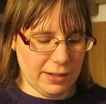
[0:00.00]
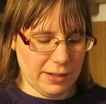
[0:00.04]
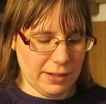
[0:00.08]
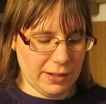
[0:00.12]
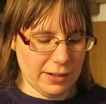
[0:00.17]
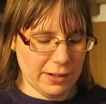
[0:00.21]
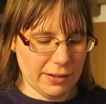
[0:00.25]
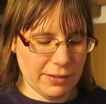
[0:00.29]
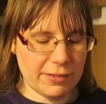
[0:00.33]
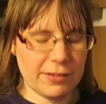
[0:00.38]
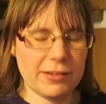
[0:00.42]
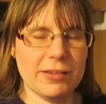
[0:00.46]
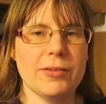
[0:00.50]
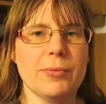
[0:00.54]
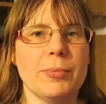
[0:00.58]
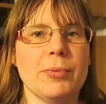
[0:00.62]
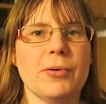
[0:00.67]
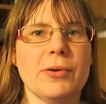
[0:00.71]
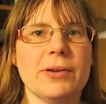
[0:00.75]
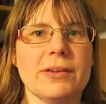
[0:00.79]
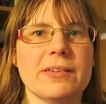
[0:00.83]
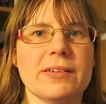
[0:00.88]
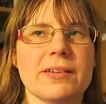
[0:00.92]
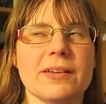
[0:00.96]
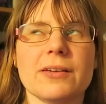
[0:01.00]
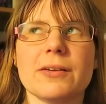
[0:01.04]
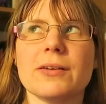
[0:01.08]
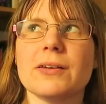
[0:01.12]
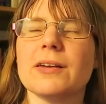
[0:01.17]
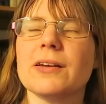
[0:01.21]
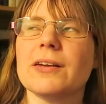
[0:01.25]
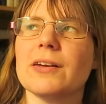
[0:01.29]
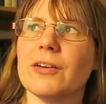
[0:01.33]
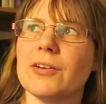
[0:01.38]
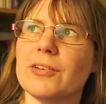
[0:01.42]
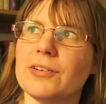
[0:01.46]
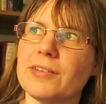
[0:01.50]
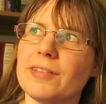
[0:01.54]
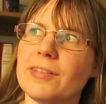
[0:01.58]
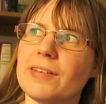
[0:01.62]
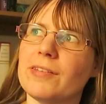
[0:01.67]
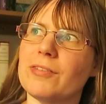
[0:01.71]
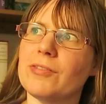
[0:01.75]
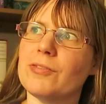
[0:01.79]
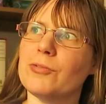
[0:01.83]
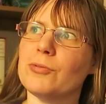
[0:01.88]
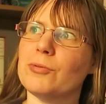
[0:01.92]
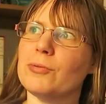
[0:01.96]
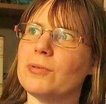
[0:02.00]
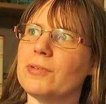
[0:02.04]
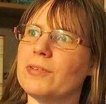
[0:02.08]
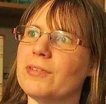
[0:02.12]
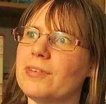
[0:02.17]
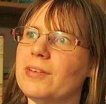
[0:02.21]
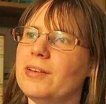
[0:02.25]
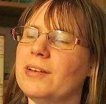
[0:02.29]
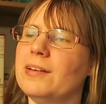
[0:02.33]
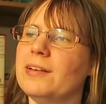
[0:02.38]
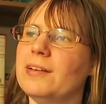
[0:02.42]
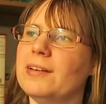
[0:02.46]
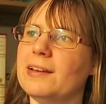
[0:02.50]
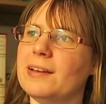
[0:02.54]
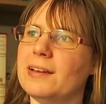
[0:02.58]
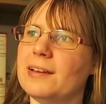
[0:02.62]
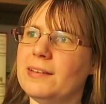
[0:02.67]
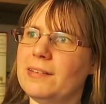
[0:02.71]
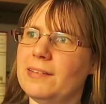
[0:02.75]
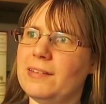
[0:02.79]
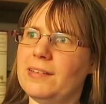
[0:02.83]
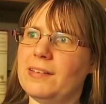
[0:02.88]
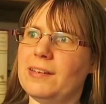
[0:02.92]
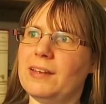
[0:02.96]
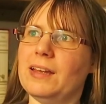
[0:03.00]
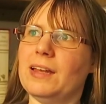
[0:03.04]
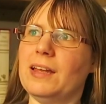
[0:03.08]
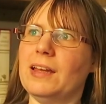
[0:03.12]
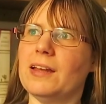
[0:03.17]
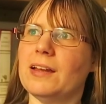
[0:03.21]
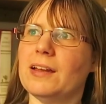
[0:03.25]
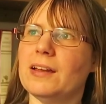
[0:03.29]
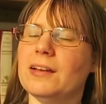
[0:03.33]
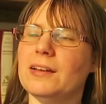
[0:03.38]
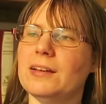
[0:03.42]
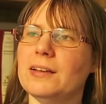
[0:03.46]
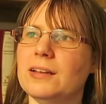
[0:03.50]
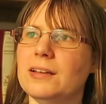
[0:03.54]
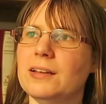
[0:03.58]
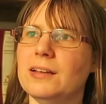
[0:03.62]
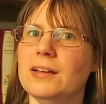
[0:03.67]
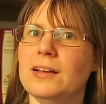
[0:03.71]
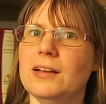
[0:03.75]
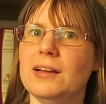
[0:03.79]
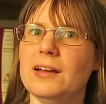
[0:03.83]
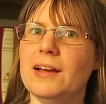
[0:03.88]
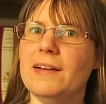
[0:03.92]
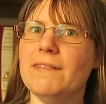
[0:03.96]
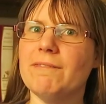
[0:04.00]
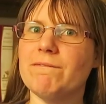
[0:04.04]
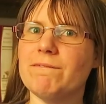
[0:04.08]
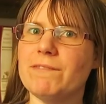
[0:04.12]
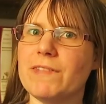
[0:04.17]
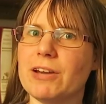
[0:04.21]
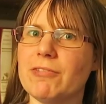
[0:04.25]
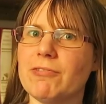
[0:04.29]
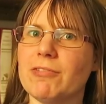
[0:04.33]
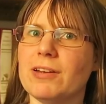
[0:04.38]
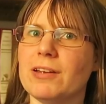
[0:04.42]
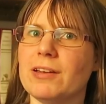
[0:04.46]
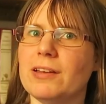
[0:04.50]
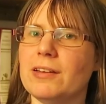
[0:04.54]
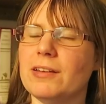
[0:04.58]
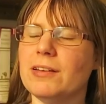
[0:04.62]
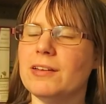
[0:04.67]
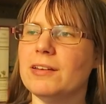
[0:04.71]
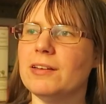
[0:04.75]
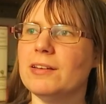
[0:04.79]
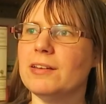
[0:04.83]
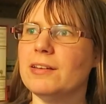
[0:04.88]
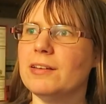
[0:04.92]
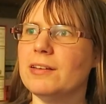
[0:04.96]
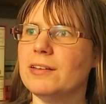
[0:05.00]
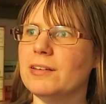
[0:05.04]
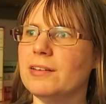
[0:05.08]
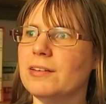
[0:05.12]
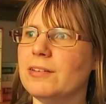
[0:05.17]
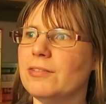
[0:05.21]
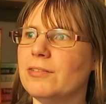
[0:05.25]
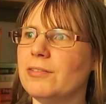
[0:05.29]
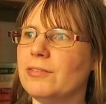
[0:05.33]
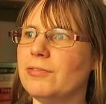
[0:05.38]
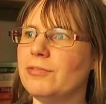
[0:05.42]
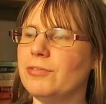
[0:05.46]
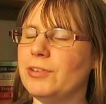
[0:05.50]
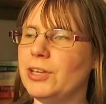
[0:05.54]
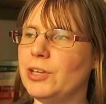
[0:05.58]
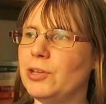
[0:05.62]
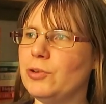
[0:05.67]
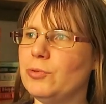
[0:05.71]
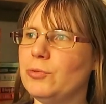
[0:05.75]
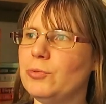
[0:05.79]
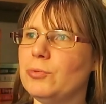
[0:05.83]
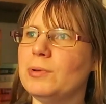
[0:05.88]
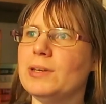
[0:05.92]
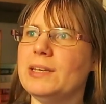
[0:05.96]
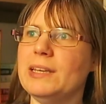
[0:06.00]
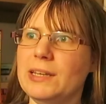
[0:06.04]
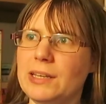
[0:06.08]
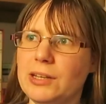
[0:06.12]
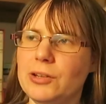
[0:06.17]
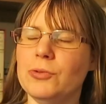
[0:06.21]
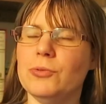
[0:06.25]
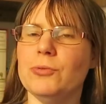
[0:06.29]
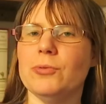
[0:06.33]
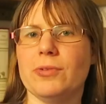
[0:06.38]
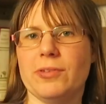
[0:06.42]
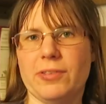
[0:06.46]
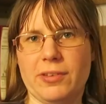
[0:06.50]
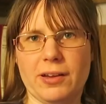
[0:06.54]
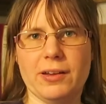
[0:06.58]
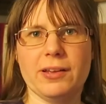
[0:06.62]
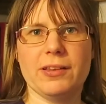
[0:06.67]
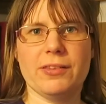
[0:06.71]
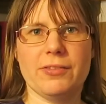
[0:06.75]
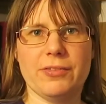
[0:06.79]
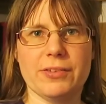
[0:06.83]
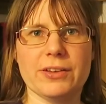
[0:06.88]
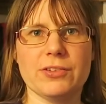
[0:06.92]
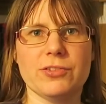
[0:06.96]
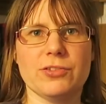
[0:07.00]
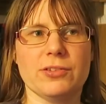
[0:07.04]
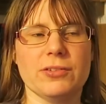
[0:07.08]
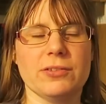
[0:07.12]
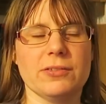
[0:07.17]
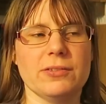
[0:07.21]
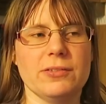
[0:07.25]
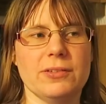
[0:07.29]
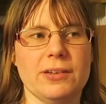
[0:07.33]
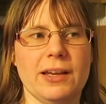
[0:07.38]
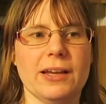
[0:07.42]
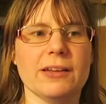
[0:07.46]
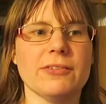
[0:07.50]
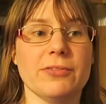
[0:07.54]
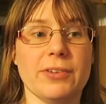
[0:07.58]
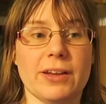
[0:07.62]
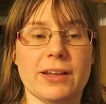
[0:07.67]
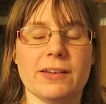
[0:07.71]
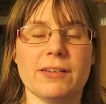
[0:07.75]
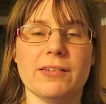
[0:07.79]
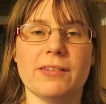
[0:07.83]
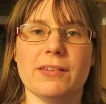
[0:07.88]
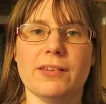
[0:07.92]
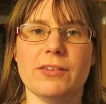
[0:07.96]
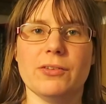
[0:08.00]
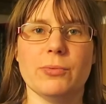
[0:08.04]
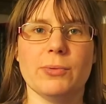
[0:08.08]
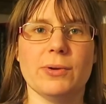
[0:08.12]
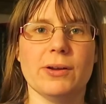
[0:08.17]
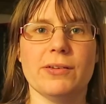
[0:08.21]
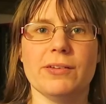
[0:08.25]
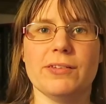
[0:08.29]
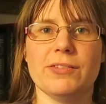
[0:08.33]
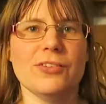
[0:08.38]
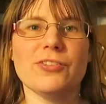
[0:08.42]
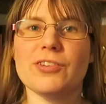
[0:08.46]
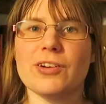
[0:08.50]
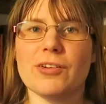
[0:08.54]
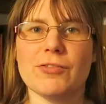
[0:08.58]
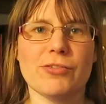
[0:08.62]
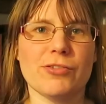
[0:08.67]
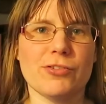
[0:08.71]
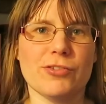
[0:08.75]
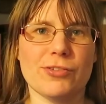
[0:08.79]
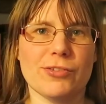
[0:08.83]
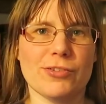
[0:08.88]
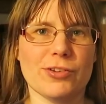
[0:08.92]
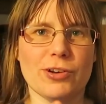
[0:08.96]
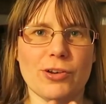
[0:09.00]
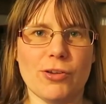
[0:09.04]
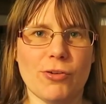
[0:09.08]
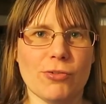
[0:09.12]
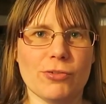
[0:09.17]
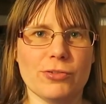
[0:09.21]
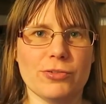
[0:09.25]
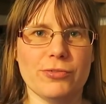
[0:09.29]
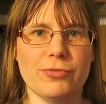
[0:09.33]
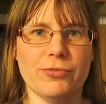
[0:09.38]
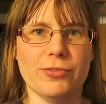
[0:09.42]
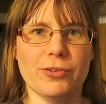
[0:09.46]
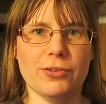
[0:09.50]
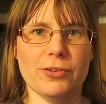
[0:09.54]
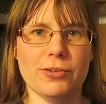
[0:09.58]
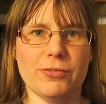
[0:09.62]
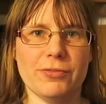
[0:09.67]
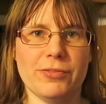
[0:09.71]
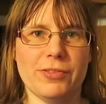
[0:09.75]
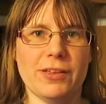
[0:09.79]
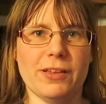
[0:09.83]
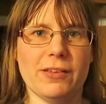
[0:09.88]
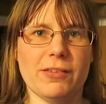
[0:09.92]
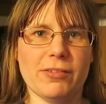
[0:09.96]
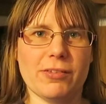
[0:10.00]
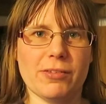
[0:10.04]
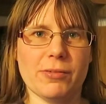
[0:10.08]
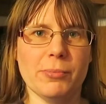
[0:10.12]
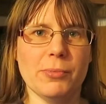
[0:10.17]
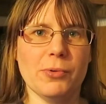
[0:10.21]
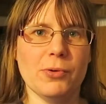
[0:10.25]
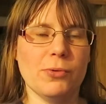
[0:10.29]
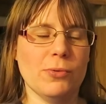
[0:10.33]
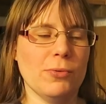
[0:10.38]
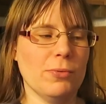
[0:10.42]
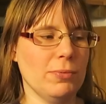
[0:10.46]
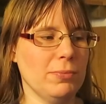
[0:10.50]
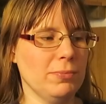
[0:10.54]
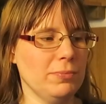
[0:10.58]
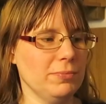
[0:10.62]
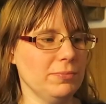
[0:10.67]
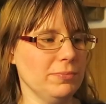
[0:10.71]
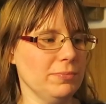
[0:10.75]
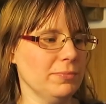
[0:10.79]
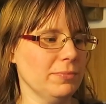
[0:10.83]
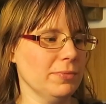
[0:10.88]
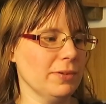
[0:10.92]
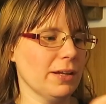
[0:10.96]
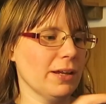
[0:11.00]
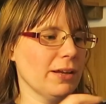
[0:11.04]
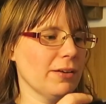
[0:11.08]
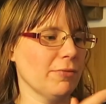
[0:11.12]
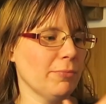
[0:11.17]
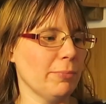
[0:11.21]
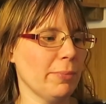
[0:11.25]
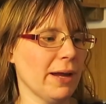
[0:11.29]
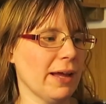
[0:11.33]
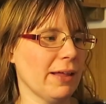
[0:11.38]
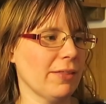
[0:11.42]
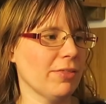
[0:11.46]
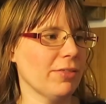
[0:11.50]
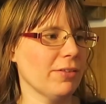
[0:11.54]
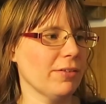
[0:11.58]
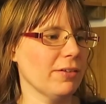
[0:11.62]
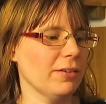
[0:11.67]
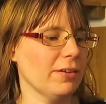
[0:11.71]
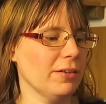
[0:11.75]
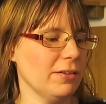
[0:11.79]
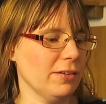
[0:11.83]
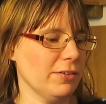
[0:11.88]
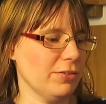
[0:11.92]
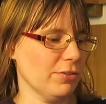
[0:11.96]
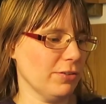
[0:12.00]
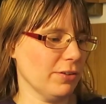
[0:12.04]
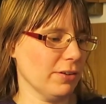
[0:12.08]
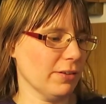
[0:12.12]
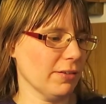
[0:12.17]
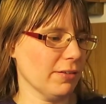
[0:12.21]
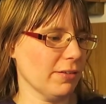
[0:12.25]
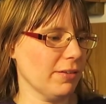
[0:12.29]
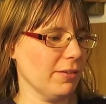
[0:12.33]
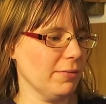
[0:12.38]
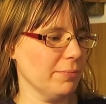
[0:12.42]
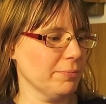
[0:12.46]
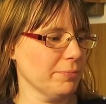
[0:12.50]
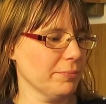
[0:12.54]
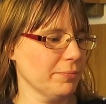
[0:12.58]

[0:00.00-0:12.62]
It is disappointing going to these stores and seeing very few new science fiction and fantasy as well. The shelves are just clogged full of these small kind of Panther editions,